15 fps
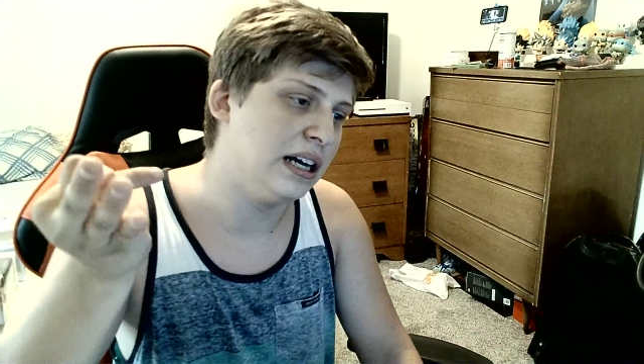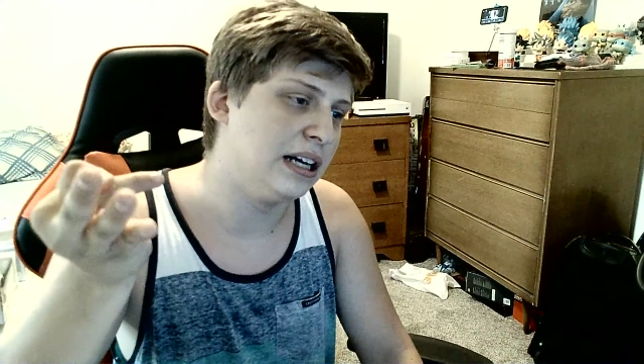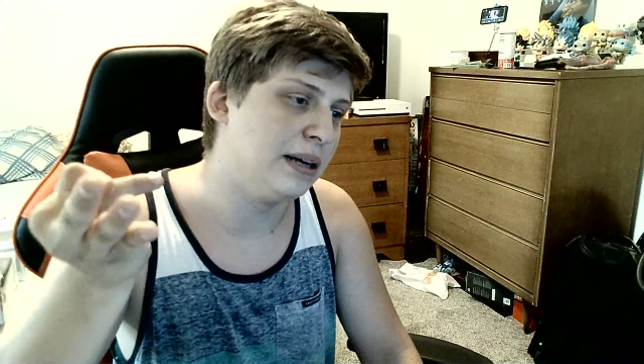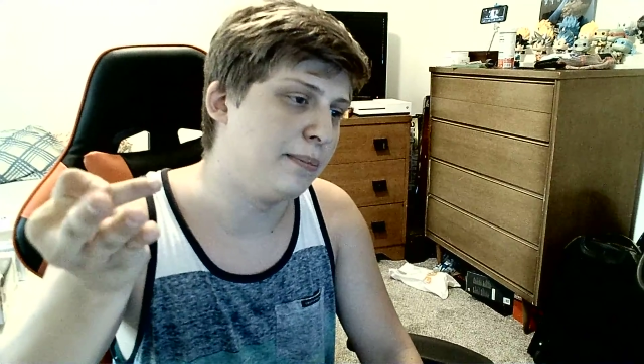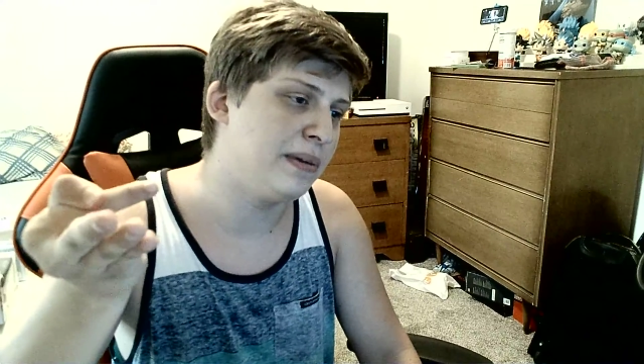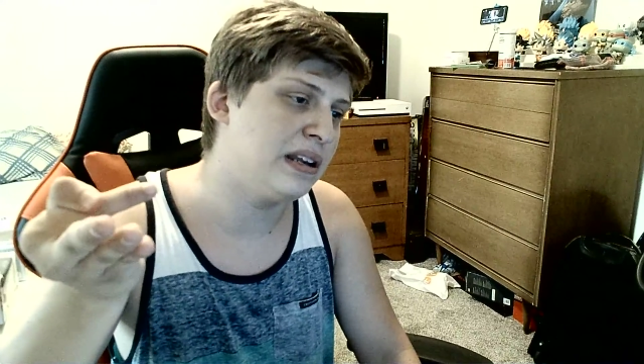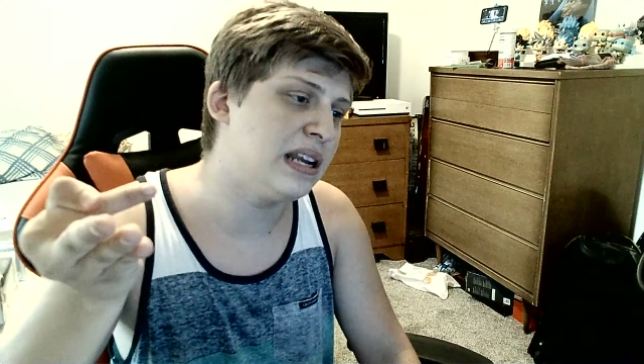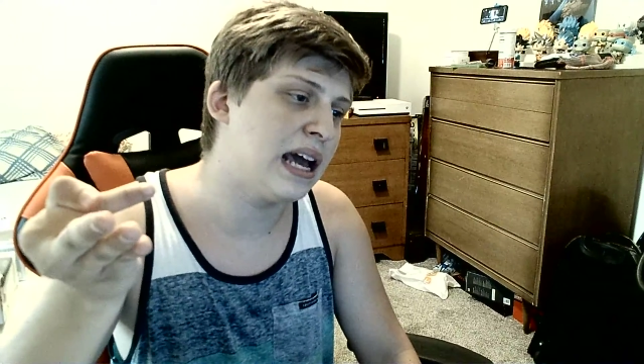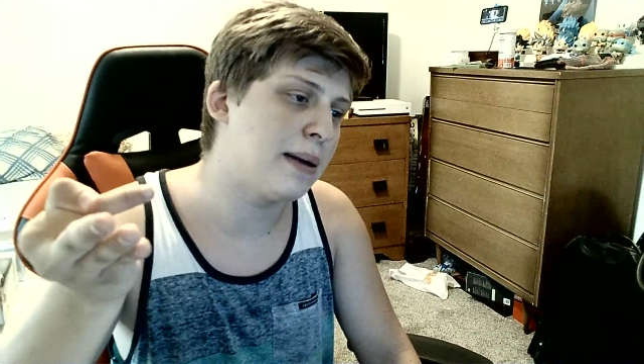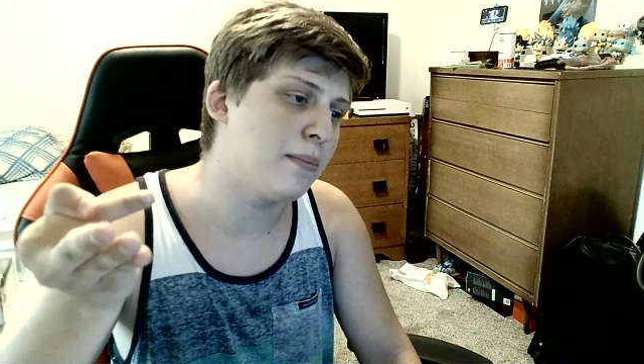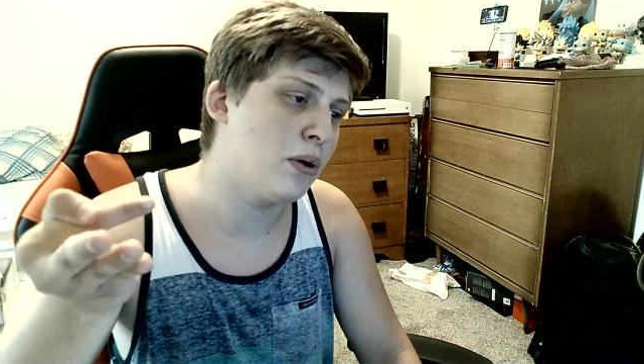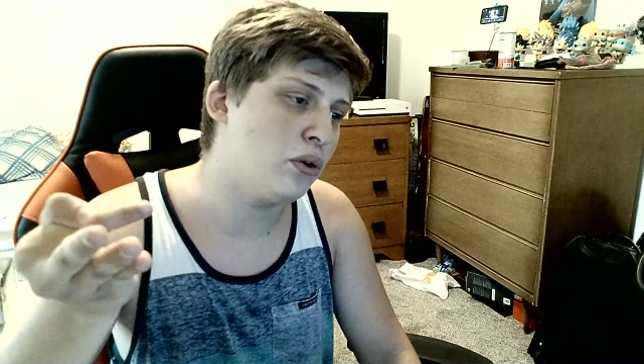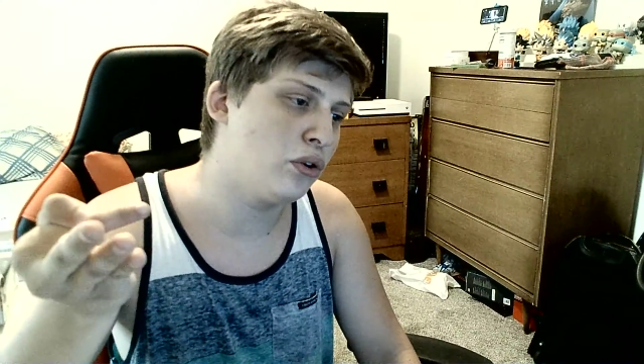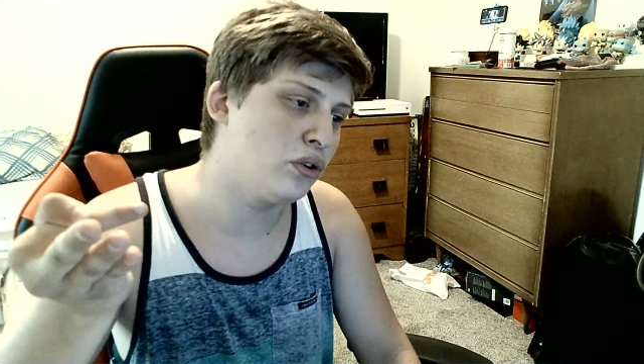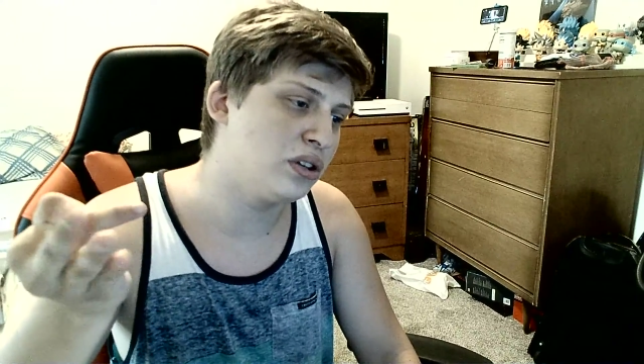Midnight
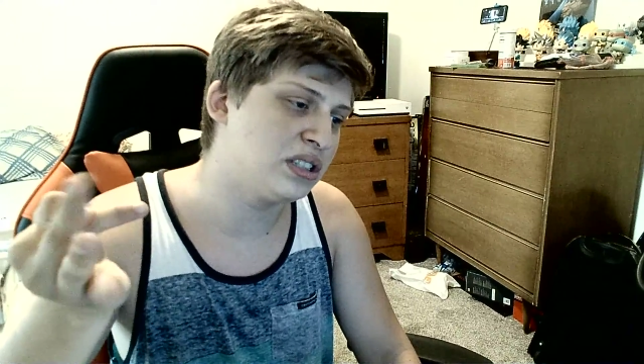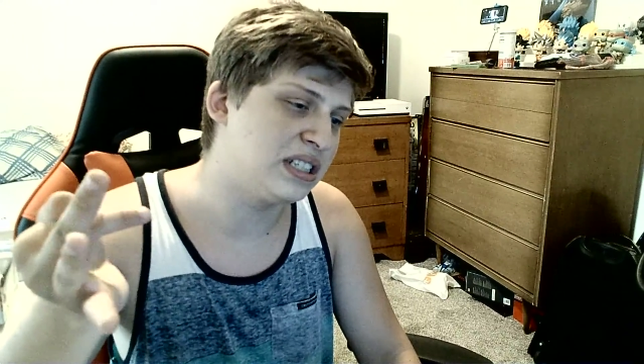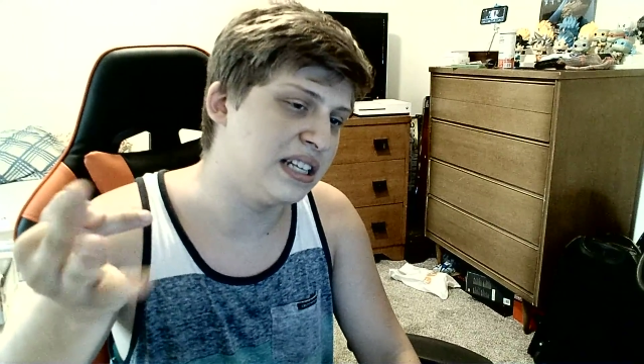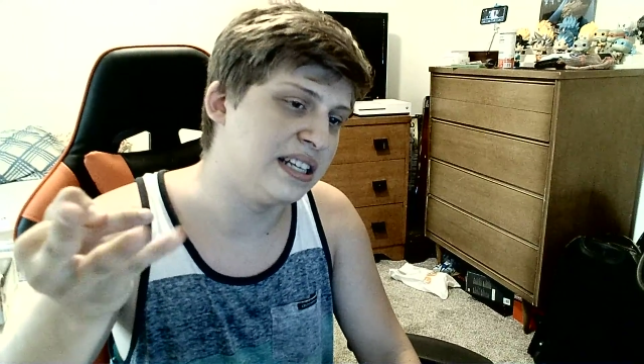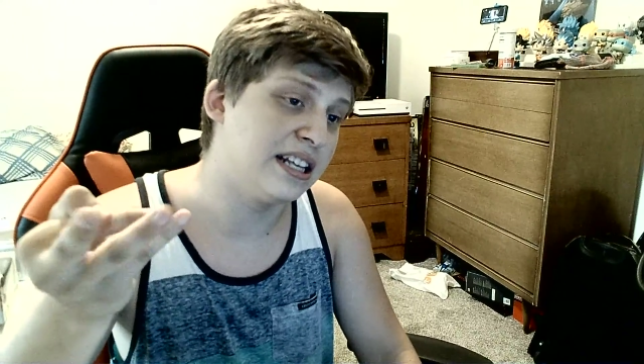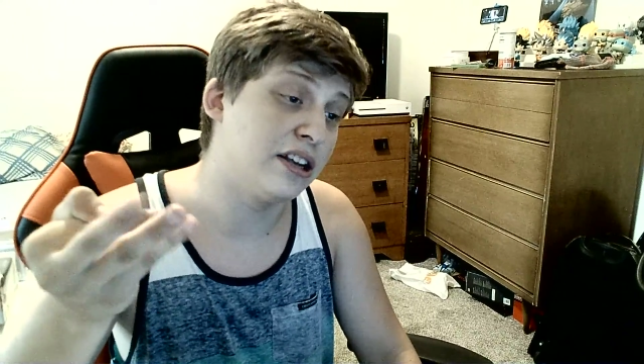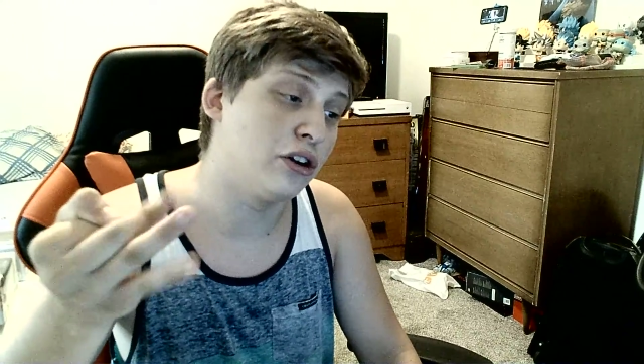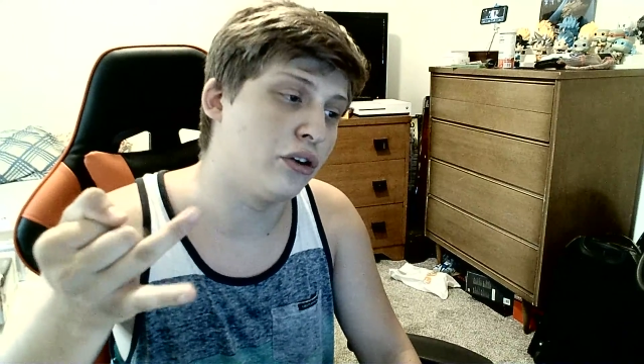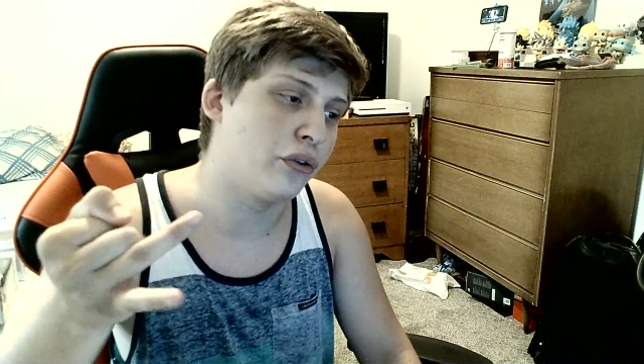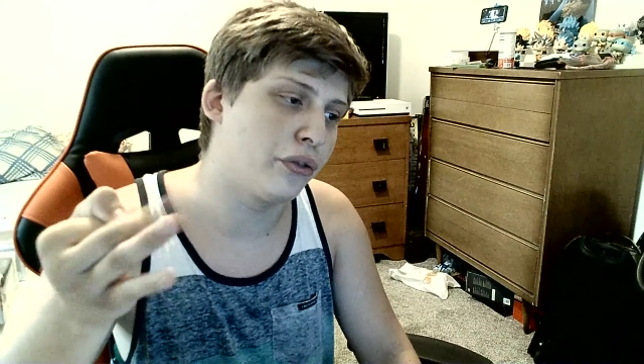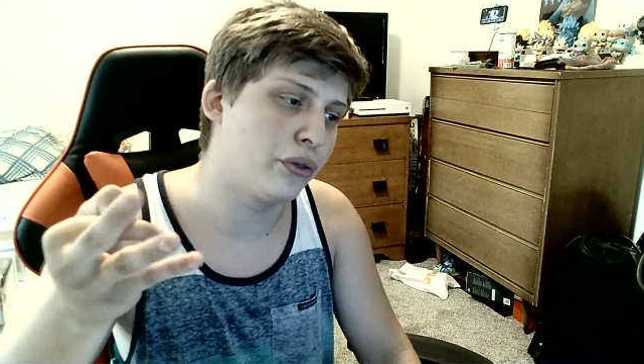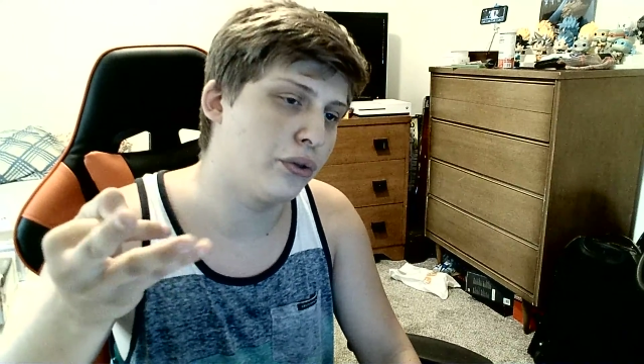Motorist, and did all